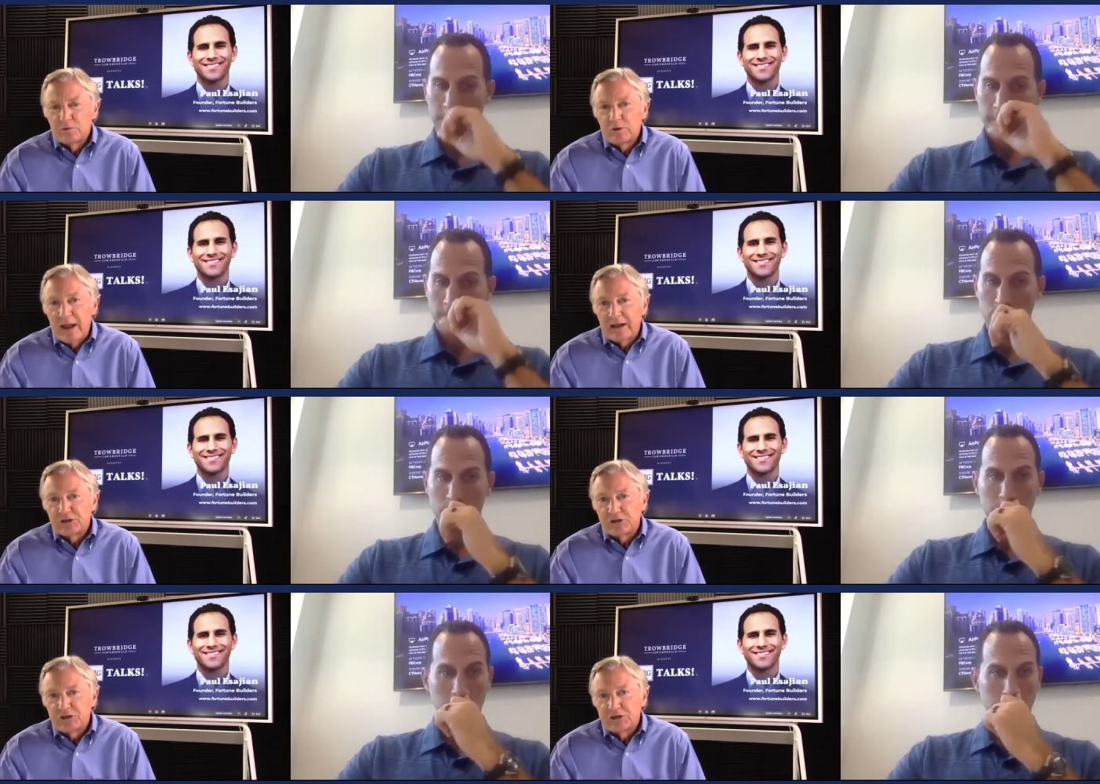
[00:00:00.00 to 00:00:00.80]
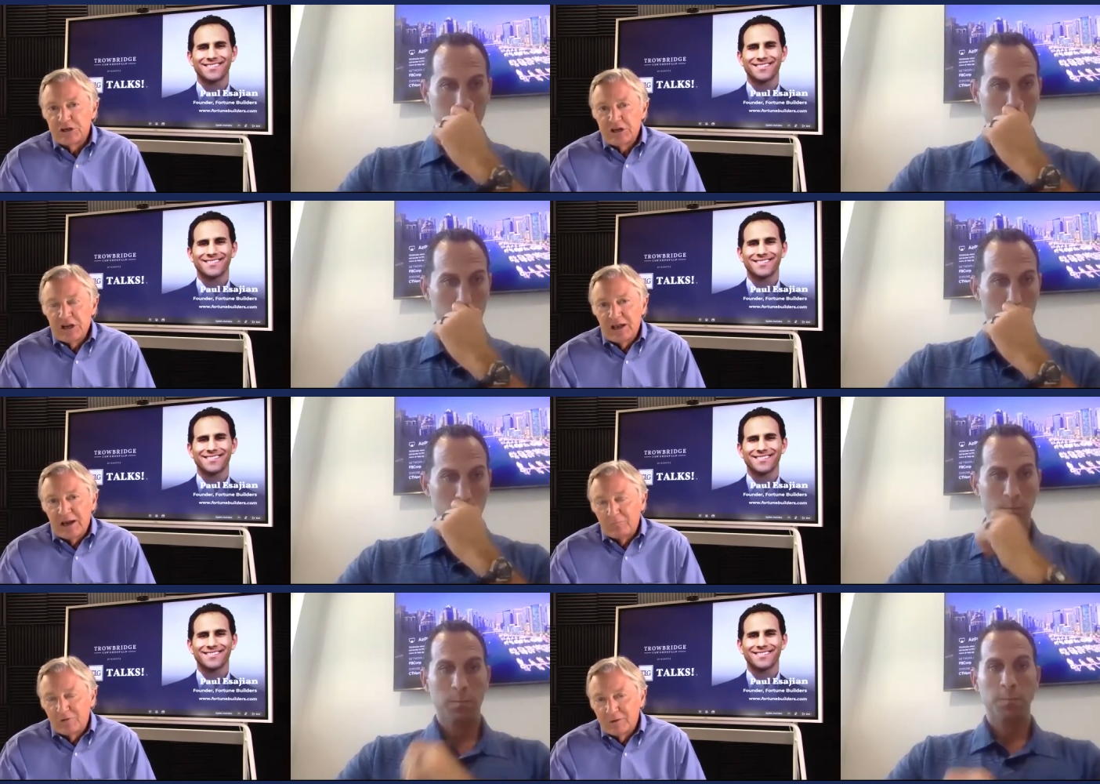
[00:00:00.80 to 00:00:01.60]
Speaker 1: traction, and
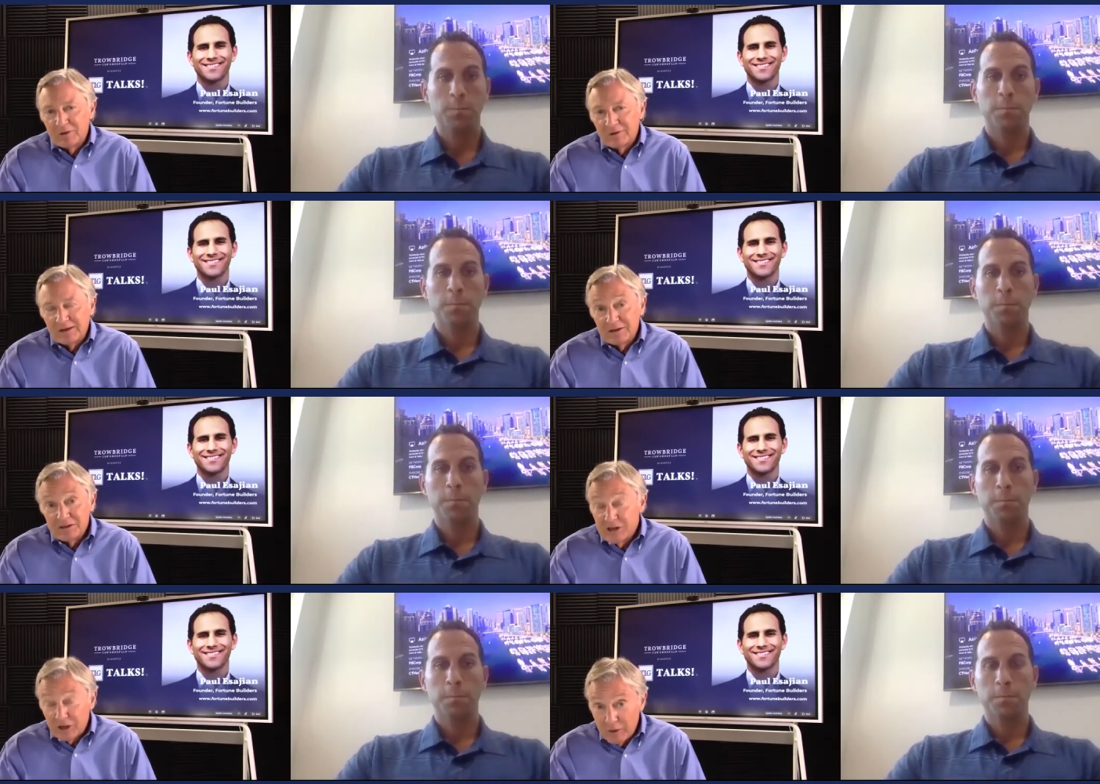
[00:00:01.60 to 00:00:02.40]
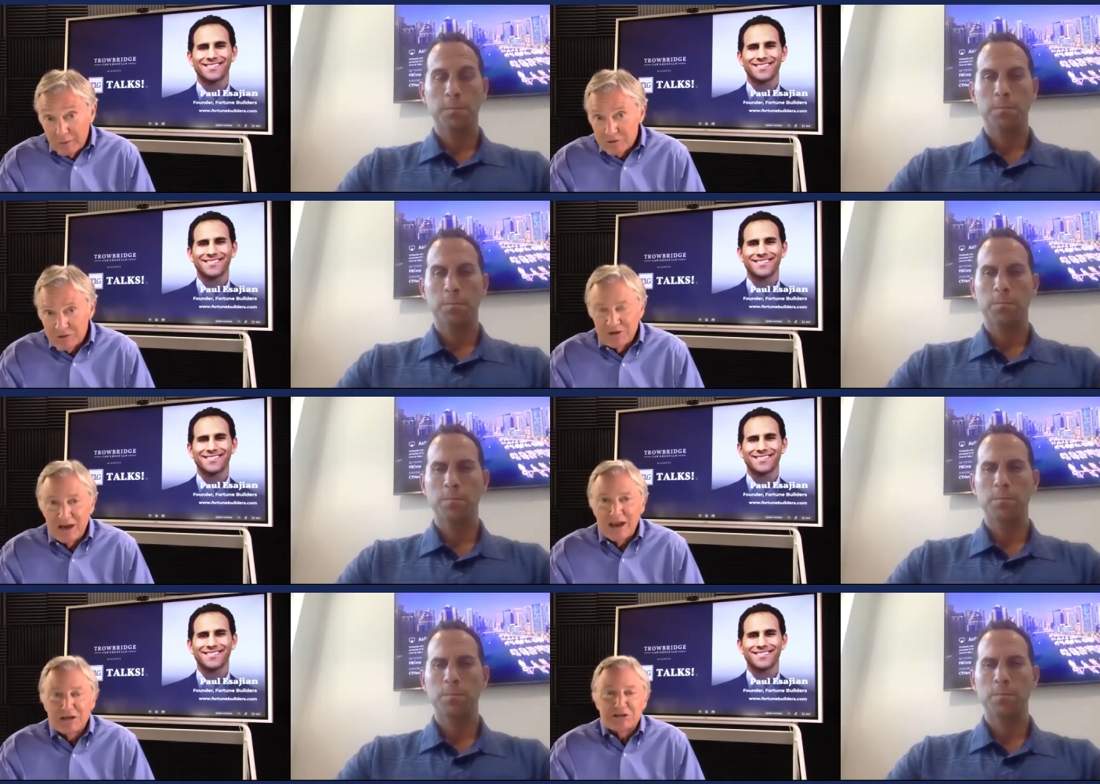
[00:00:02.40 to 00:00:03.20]
I'm, I didn't tell you I was going
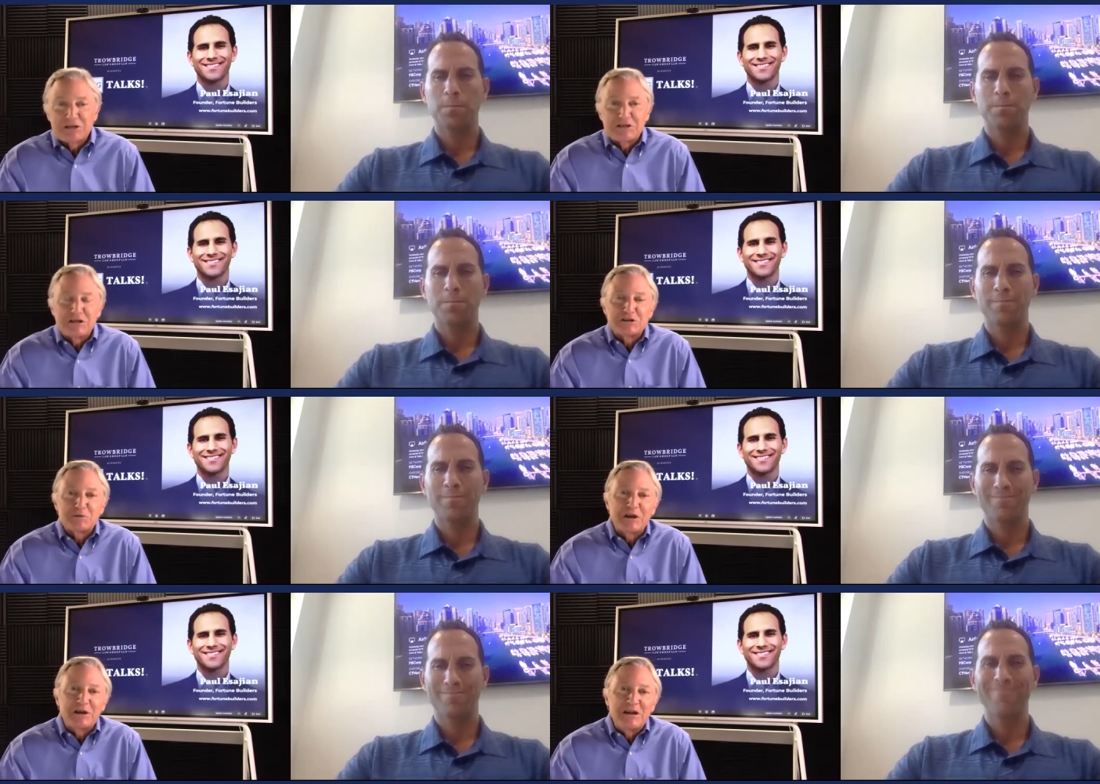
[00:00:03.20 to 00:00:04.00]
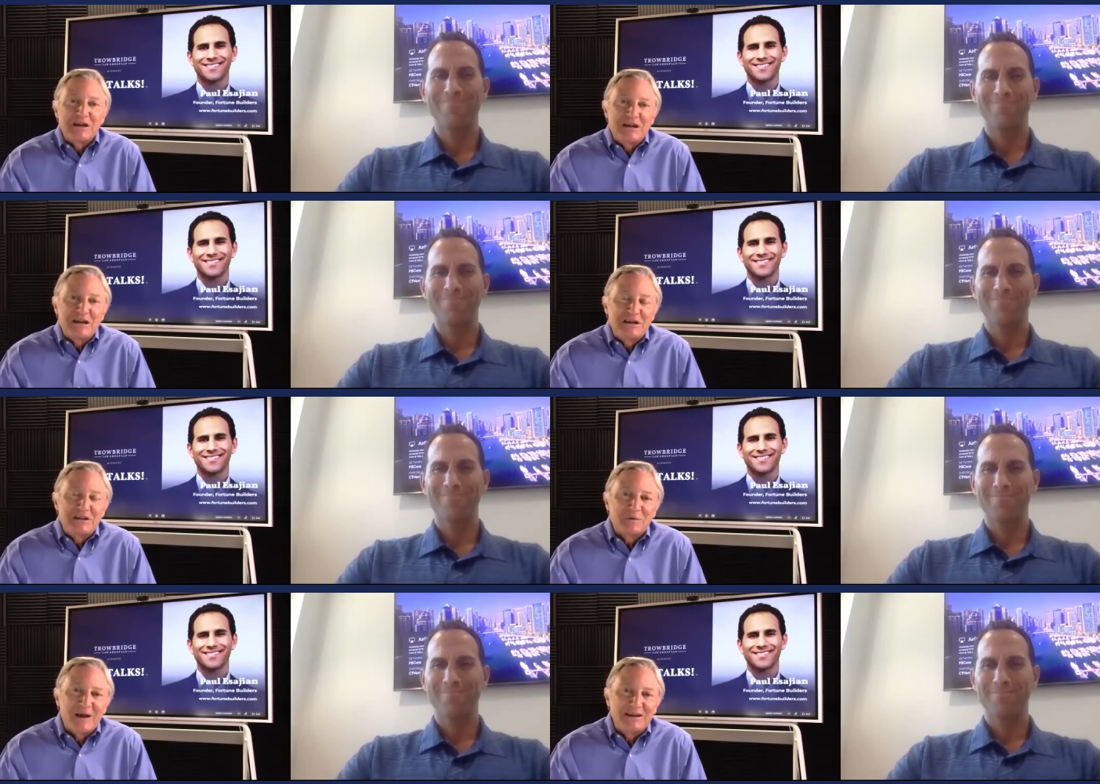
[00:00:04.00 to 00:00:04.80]
to ask you this, but in
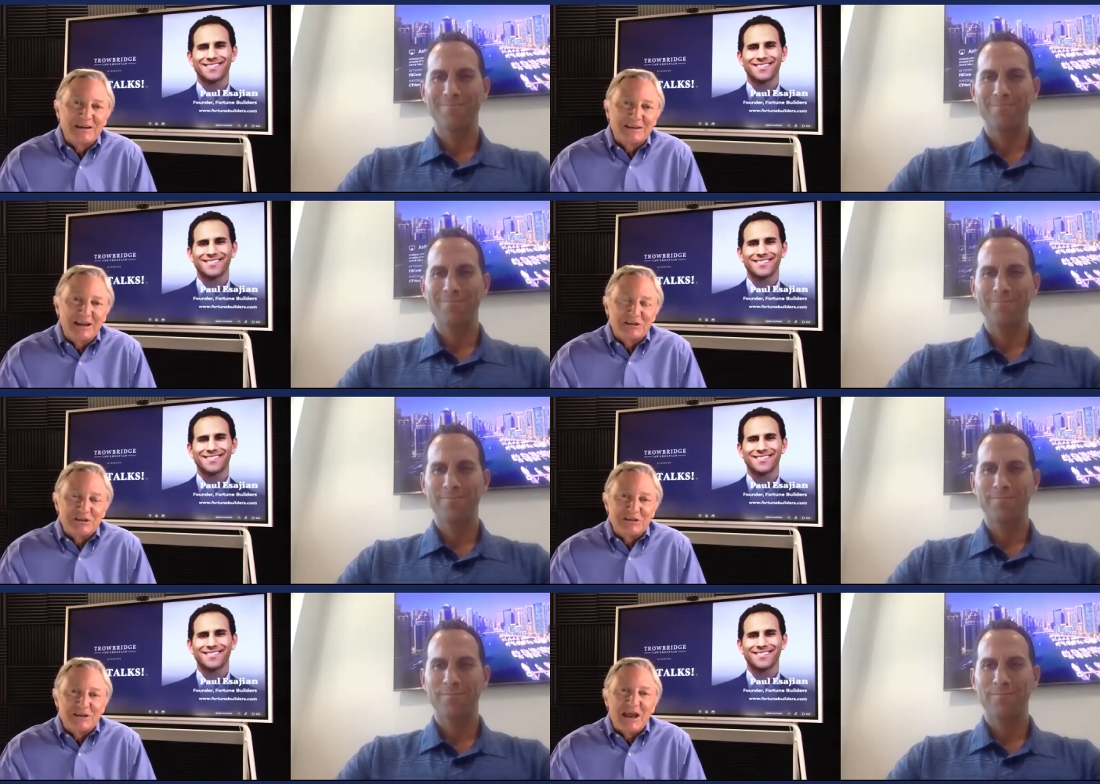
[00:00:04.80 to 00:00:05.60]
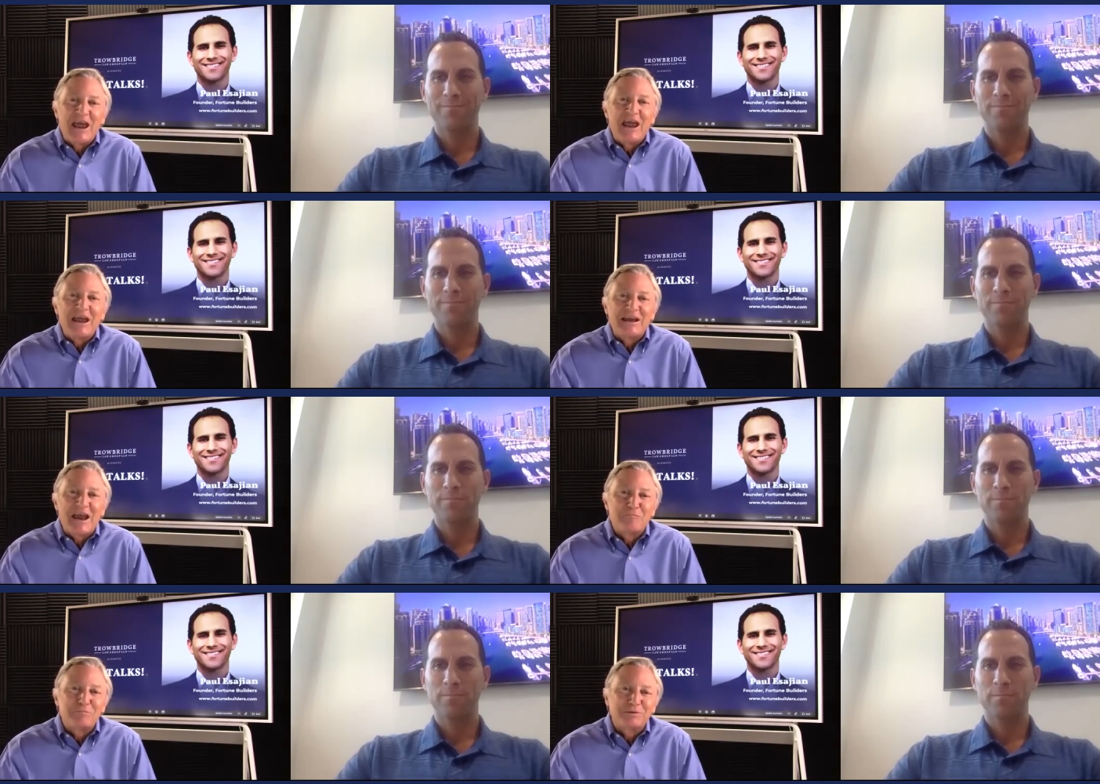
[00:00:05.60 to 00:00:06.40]
the regulation A and
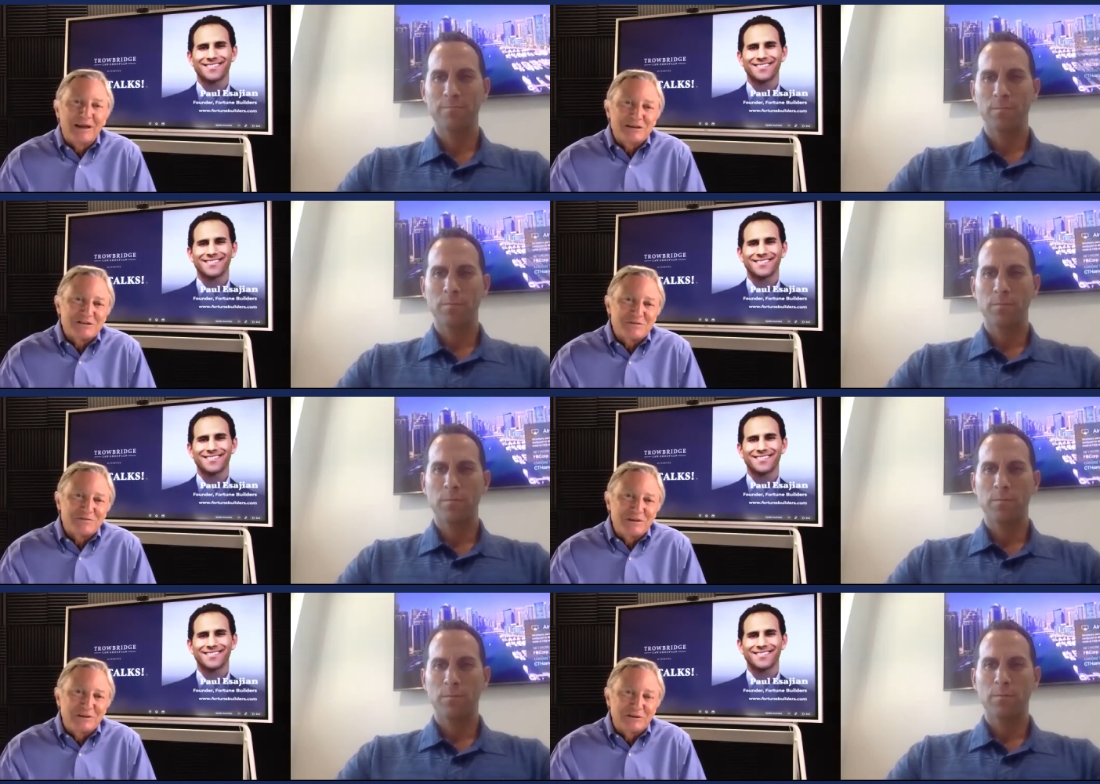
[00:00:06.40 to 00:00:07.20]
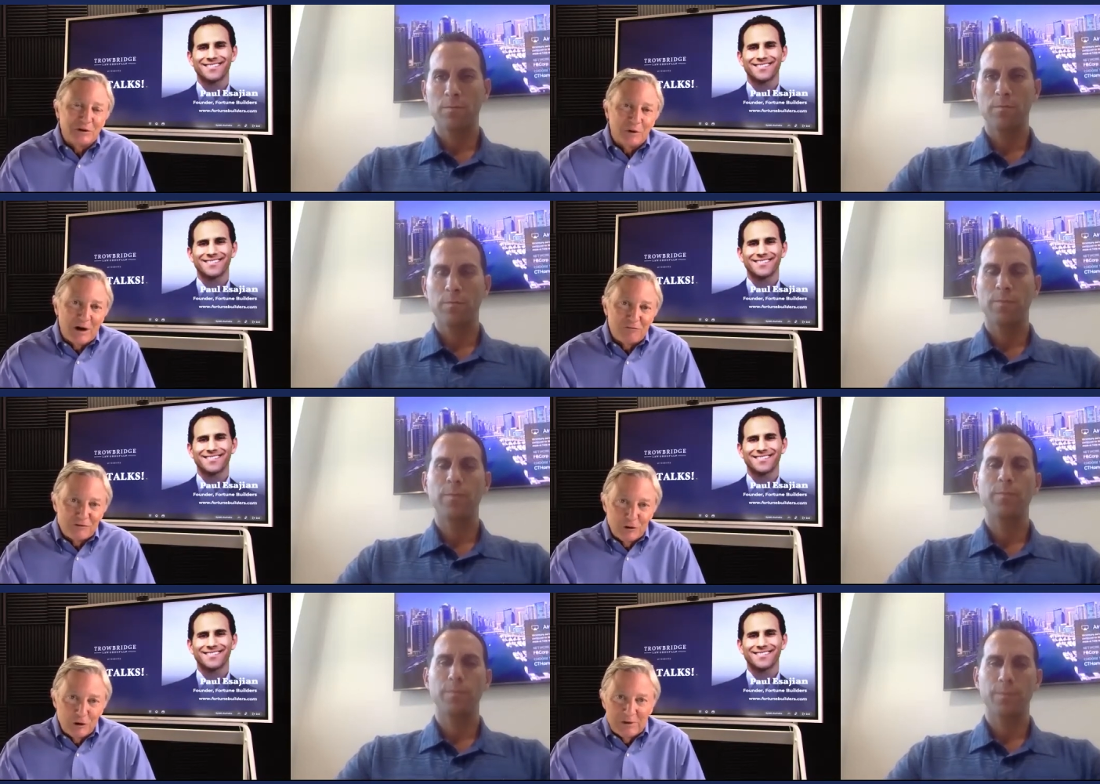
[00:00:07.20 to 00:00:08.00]
A plus field, you know, our
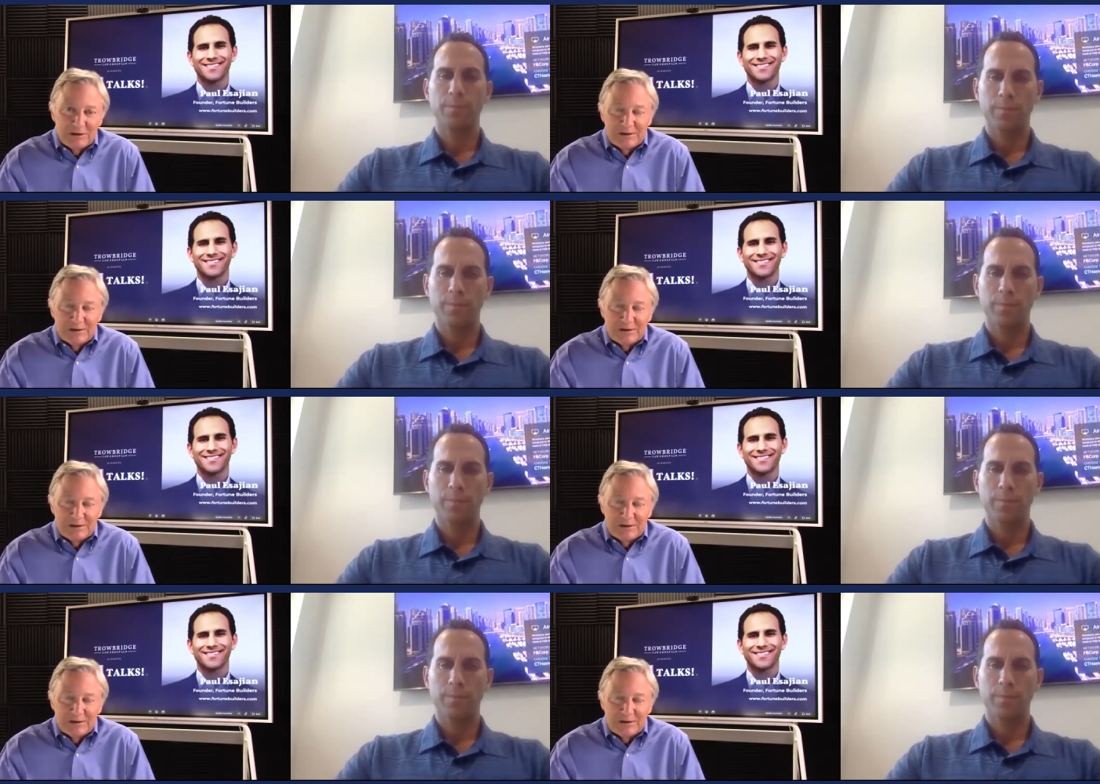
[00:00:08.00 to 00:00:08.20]
firm,